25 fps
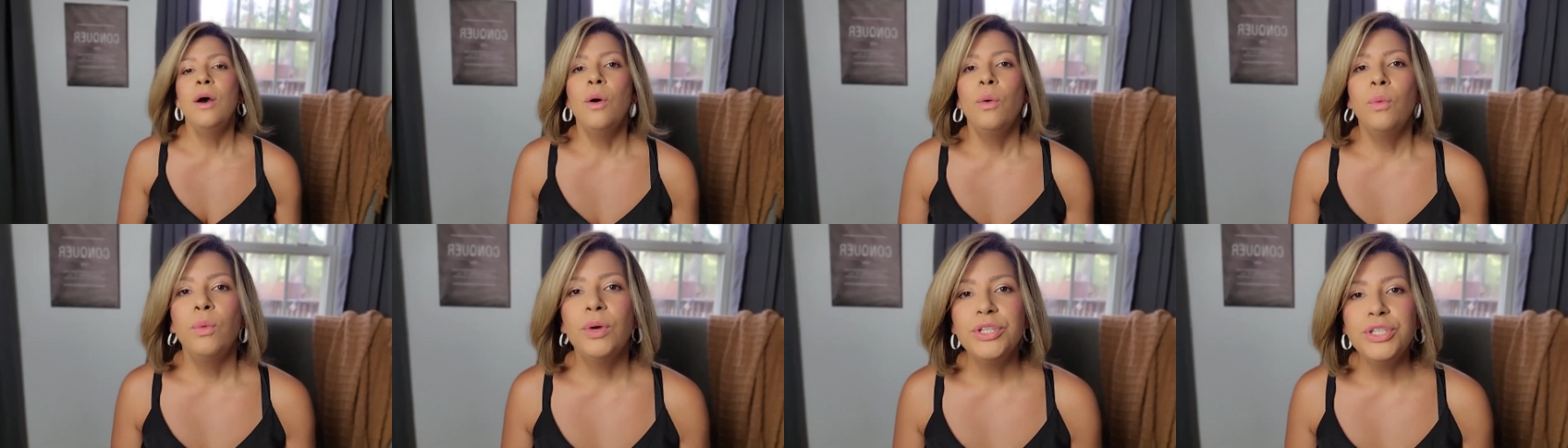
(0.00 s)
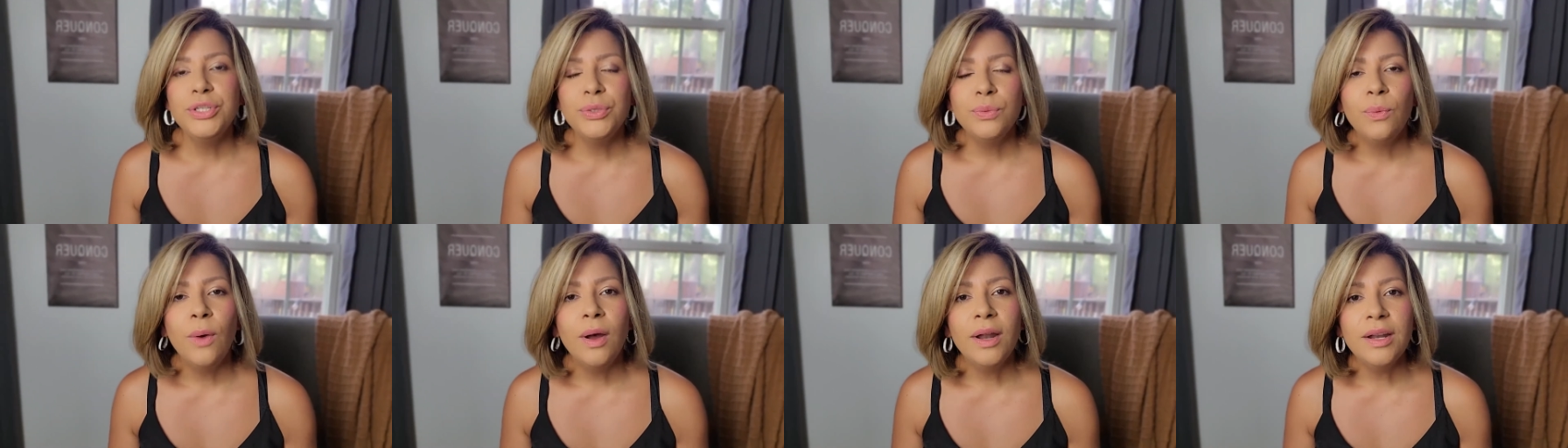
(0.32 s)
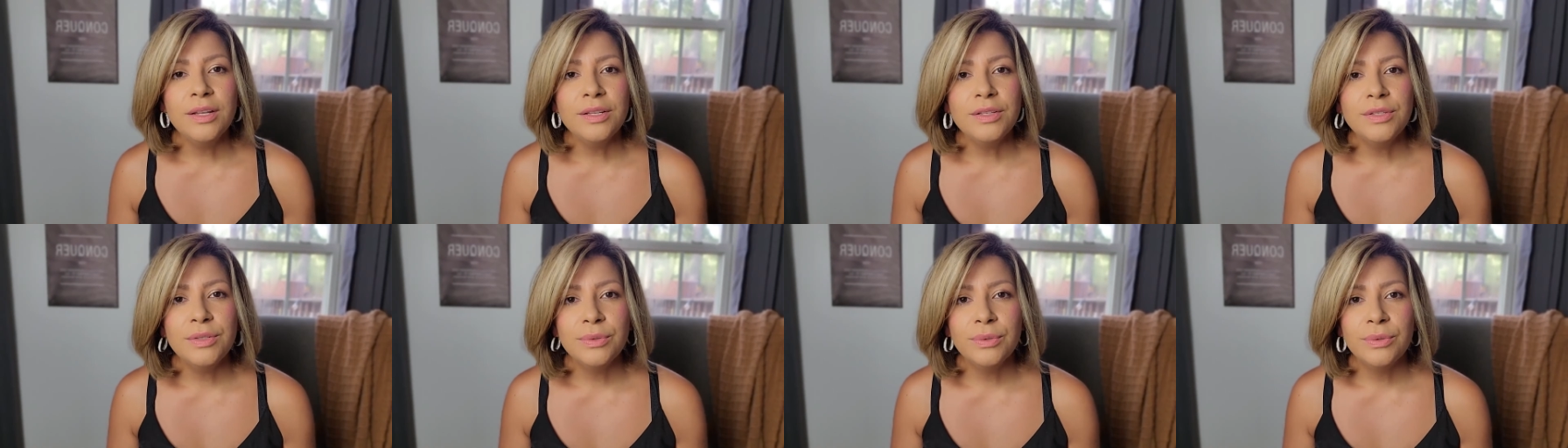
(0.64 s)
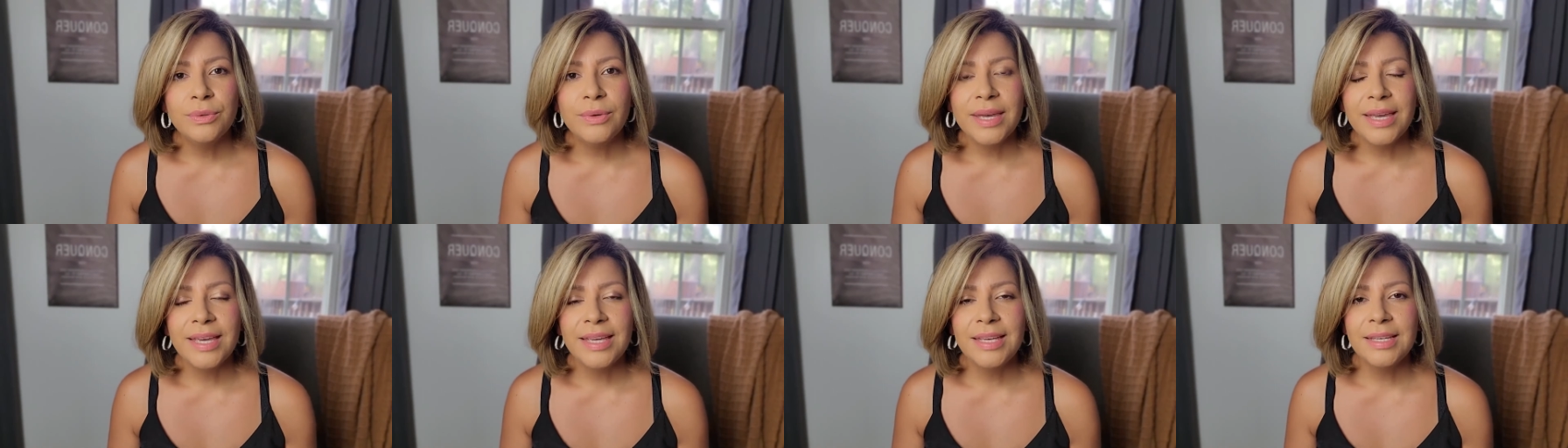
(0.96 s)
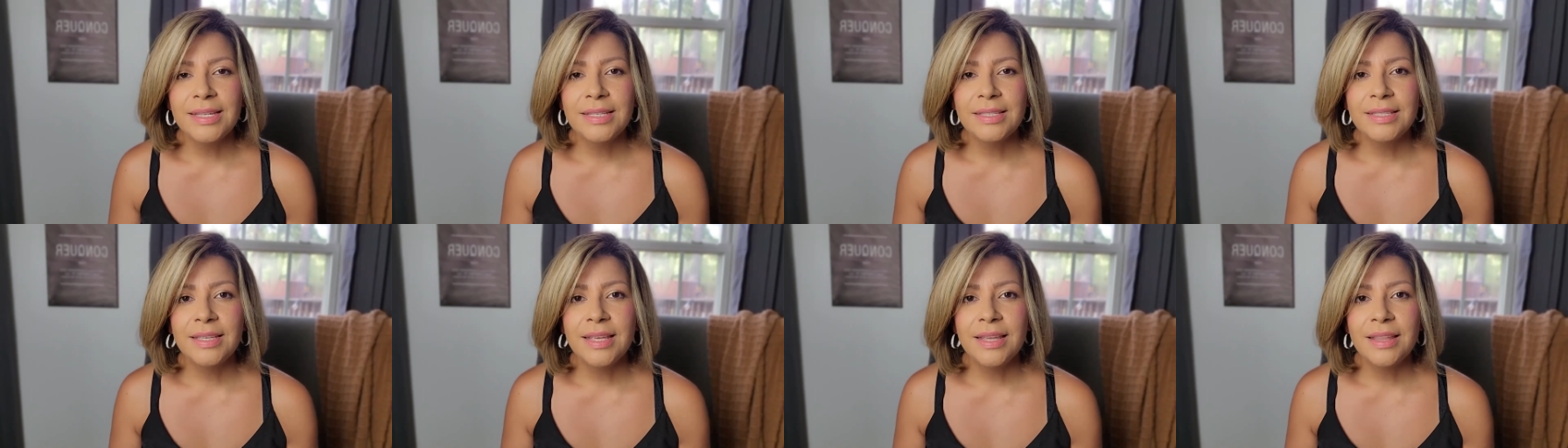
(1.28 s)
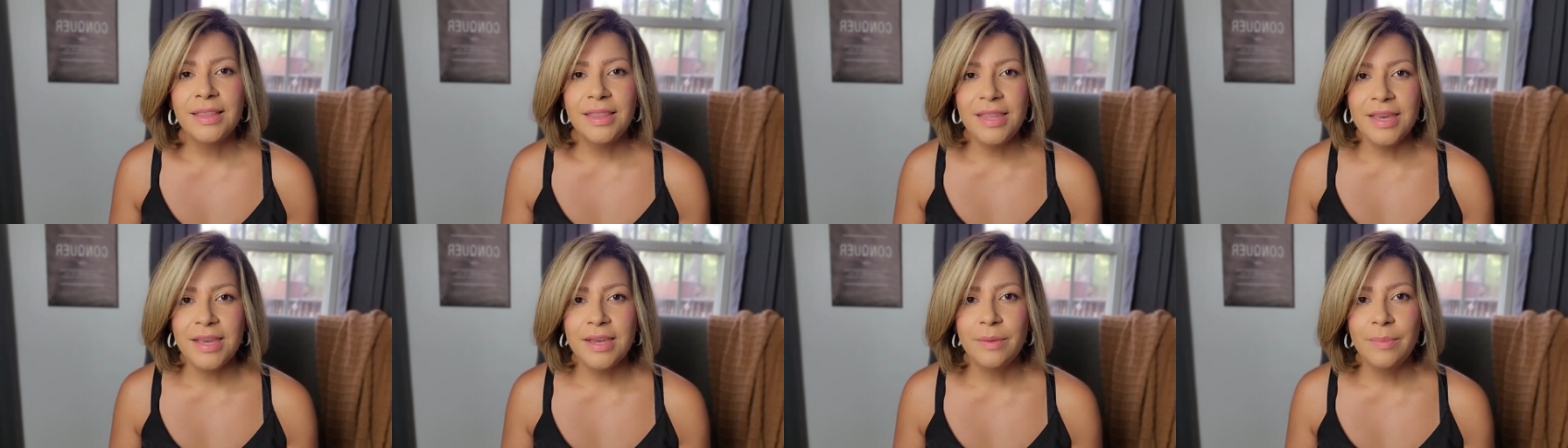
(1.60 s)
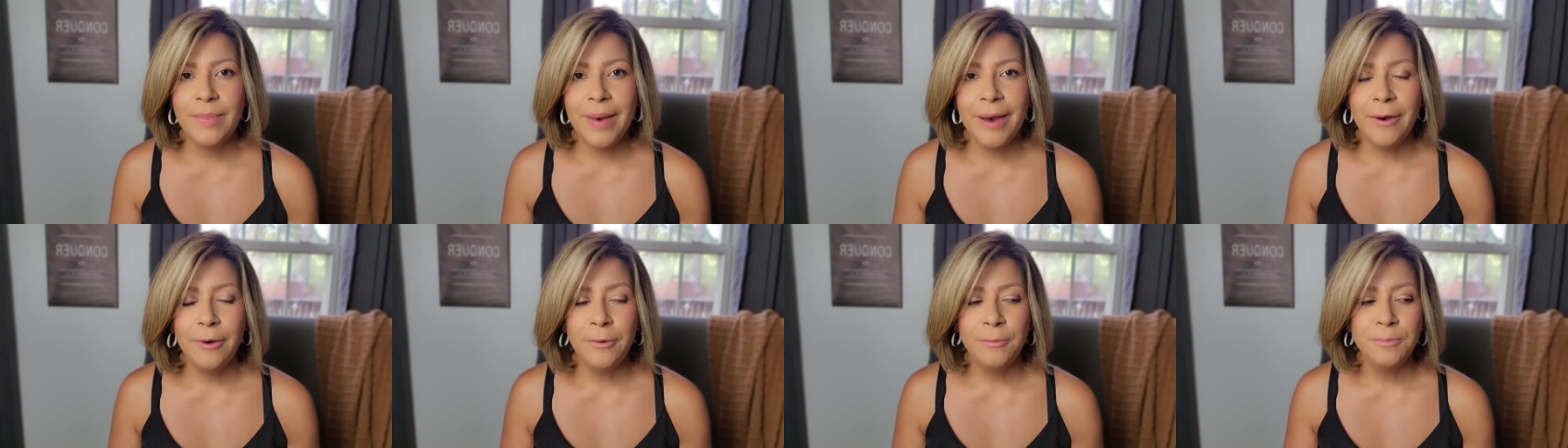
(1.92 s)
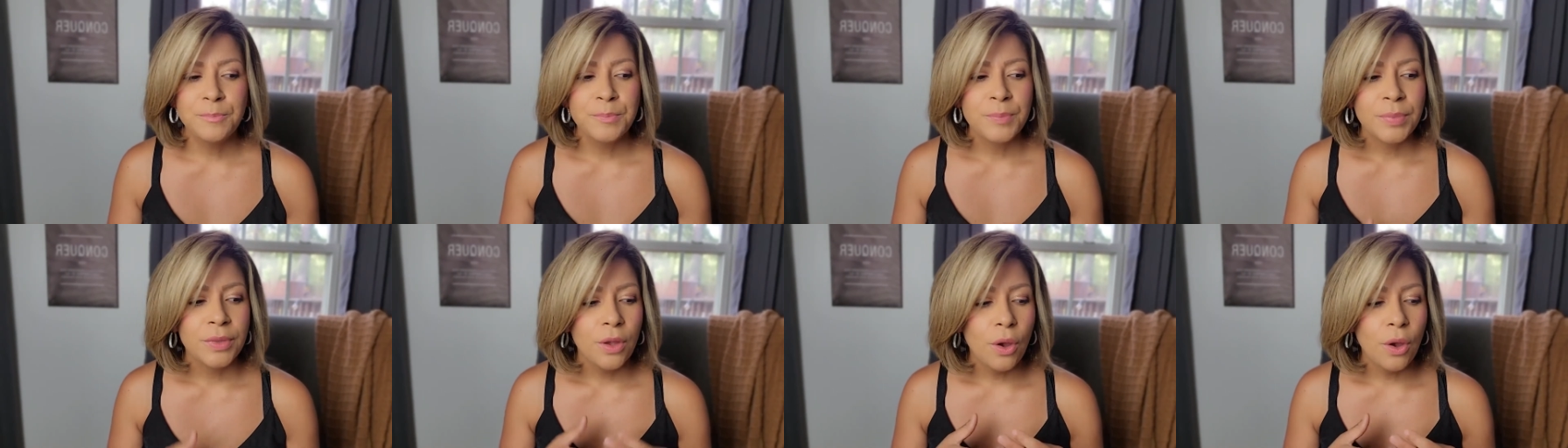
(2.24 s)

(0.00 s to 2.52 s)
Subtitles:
what you want to do is think about,